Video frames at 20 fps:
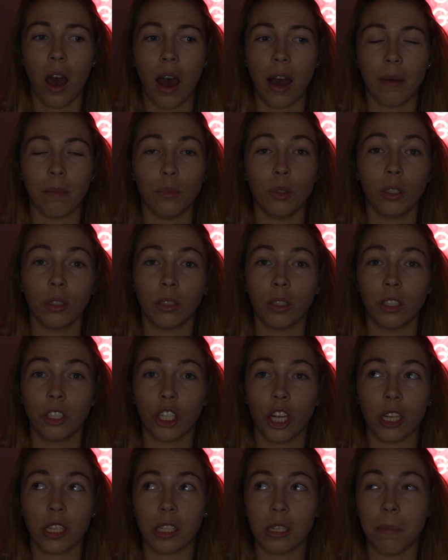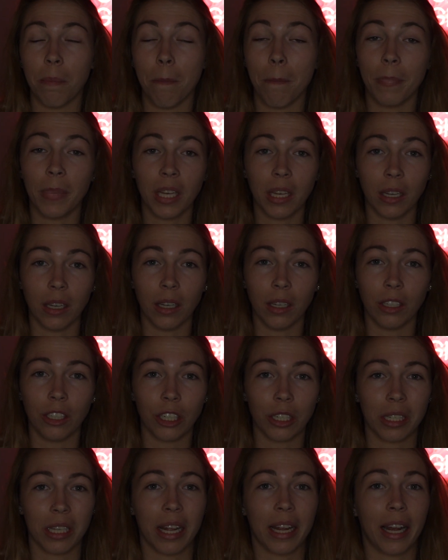I'm just me.
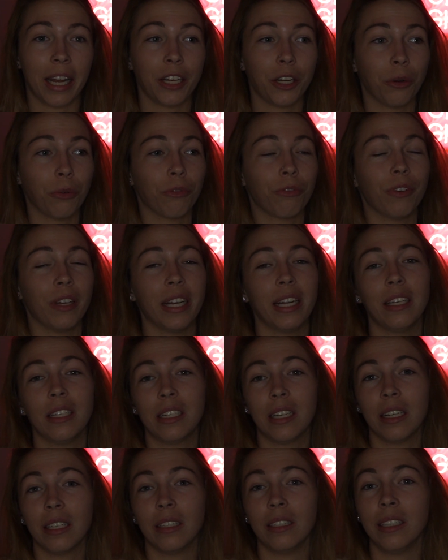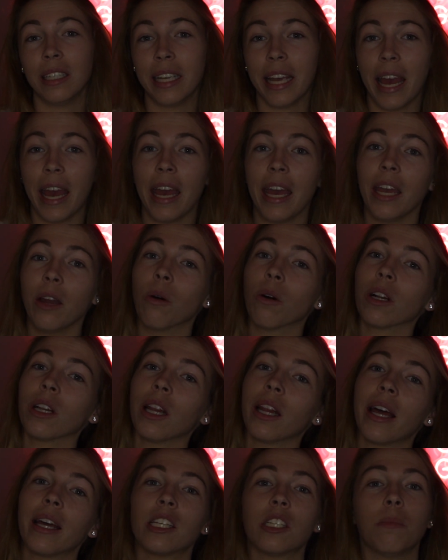Just like I don't fit into gay or
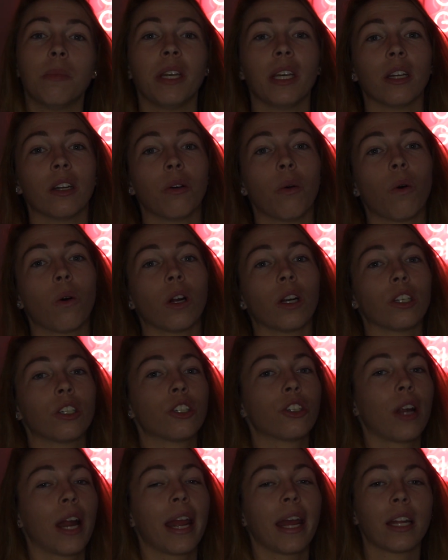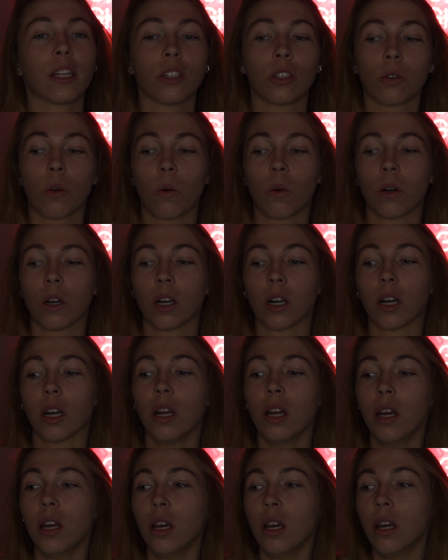lesbian or trans or
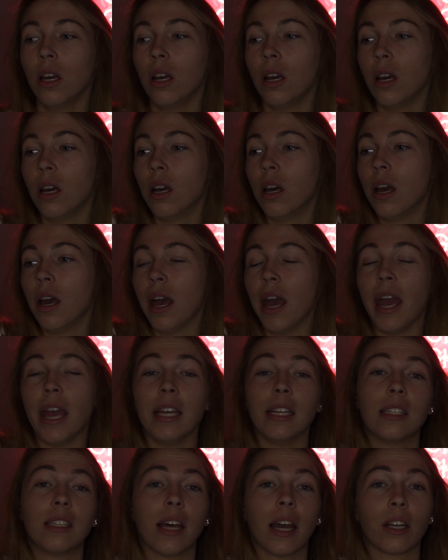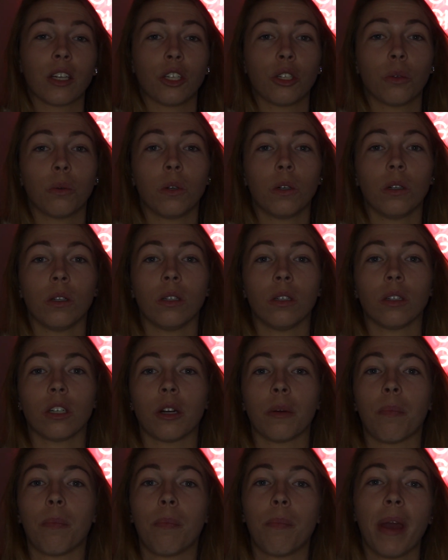asexual
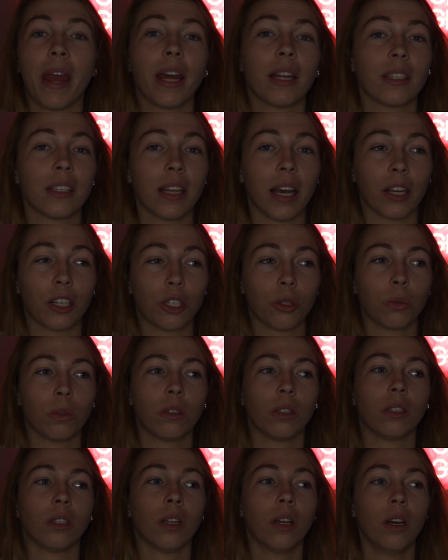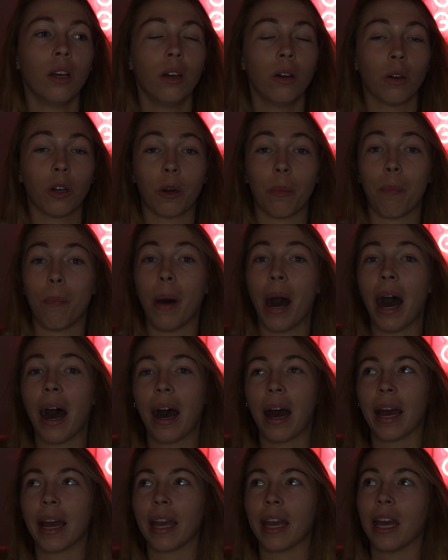or pansexual or
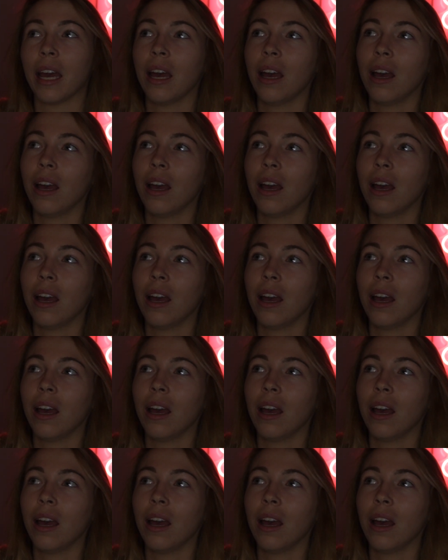bi.